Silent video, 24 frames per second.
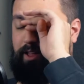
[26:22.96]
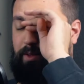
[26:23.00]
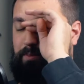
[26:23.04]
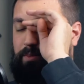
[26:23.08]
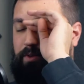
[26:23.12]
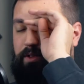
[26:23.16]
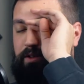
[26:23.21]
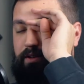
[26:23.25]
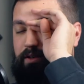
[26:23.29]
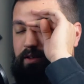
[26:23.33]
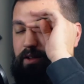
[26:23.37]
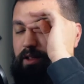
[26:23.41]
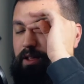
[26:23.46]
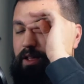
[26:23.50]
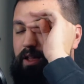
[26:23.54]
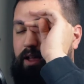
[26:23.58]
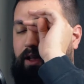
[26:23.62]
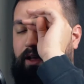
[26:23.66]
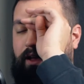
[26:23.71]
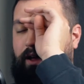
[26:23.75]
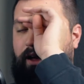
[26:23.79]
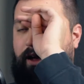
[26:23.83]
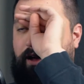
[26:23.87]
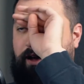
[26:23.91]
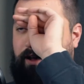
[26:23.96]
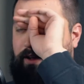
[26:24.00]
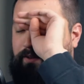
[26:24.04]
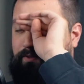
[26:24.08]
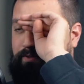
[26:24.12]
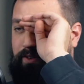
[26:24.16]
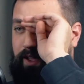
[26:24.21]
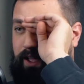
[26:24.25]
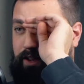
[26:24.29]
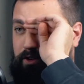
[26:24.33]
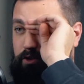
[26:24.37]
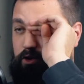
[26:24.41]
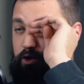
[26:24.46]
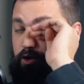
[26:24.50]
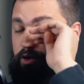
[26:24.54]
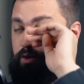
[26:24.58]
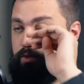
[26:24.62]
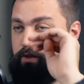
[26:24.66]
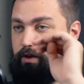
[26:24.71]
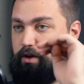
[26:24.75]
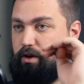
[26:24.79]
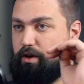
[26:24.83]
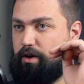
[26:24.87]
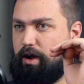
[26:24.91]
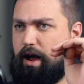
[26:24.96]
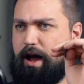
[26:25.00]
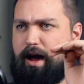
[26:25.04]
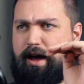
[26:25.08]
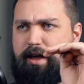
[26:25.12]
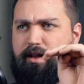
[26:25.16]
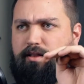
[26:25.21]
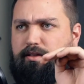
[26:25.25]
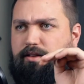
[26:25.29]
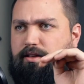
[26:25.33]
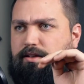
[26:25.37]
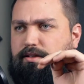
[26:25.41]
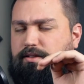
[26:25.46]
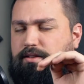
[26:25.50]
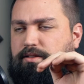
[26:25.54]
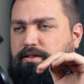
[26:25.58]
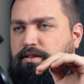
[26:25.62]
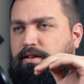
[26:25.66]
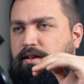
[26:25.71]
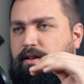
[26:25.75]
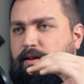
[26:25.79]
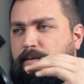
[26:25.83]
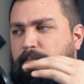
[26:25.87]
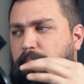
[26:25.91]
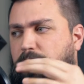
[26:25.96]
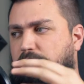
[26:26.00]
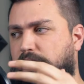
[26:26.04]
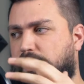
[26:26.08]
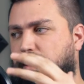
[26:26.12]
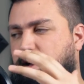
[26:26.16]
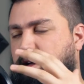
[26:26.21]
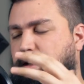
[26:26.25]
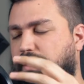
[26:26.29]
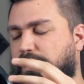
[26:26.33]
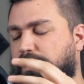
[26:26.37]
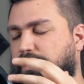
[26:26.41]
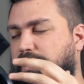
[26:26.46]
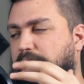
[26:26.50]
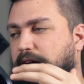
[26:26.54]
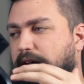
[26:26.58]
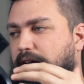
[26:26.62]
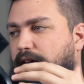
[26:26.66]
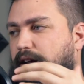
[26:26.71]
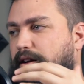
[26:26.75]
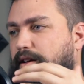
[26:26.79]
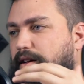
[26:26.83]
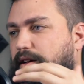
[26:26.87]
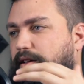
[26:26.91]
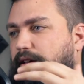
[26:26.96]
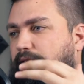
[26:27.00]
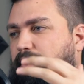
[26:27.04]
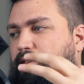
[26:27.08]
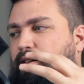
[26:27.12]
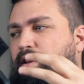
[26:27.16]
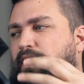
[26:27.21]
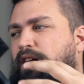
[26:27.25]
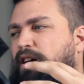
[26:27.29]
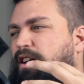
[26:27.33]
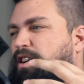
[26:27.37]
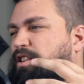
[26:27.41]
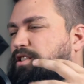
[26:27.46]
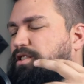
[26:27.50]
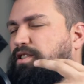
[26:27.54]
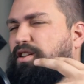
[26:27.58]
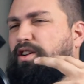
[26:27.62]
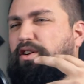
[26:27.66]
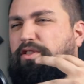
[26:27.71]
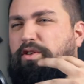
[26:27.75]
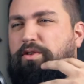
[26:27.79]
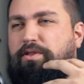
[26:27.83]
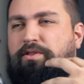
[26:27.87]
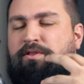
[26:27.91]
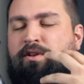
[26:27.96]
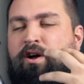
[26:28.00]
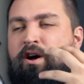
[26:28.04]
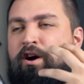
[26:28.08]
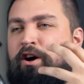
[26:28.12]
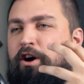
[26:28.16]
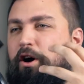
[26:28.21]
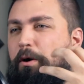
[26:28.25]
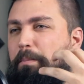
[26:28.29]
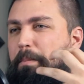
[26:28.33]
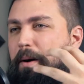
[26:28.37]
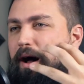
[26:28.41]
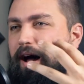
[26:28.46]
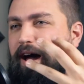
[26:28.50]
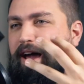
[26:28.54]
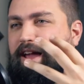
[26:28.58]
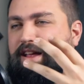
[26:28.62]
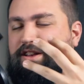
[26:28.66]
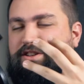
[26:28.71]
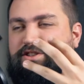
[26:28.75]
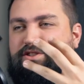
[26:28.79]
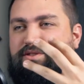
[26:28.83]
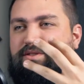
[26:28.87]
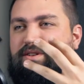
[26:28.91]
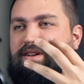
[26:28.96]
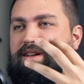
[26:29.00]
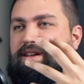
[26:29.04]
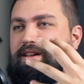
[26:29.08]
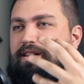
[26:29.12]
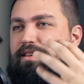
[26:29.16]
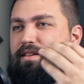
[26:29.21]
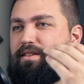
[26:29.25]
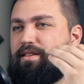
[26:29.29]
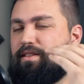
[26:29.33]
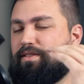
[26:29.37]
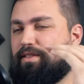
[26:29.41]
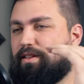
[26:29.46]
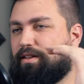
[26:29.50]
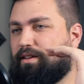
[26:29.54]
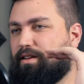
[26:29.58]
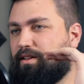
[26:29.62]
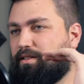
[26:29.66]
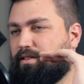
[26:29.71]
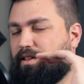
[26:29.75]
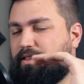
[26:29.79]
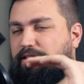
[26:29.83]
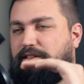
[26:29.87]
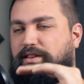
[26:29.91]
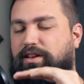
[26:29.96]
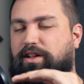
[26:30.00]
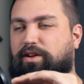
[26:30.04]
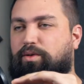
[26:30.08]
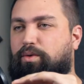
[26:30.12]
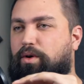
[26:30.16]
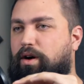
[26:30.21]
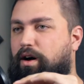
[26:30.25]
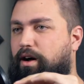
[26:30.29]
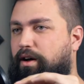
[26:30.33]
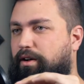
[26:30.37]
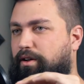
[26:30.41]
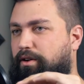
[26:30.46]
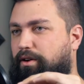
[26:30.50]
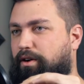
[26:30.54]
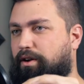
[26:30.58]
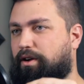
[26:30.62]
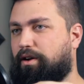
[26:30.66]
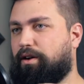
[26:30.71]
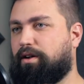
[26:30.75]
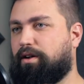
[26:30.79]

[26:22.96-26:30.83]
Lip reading: up in Vancouver Island in Canada, like those tall pine trees and the glistening water.